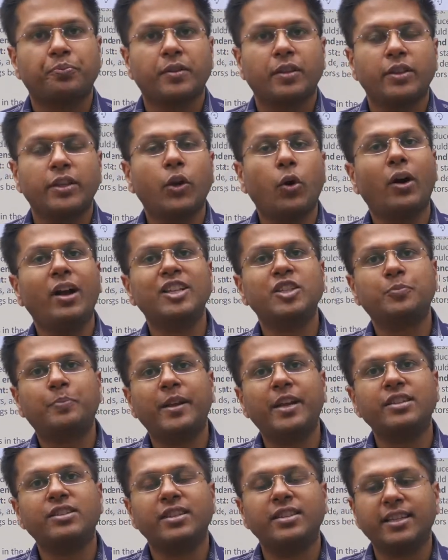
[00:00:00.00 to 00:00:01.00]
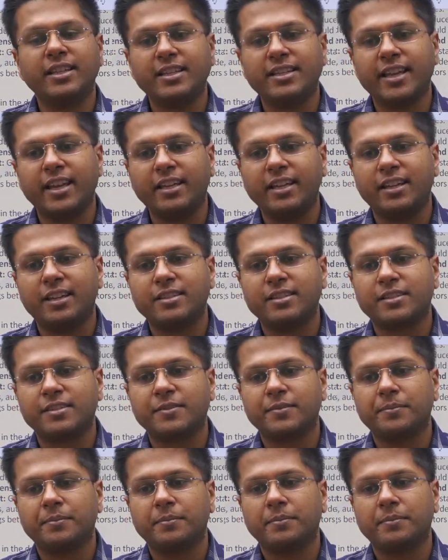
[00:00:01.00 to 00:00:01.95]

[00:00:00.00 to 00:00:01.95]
the oil spillage in these areas.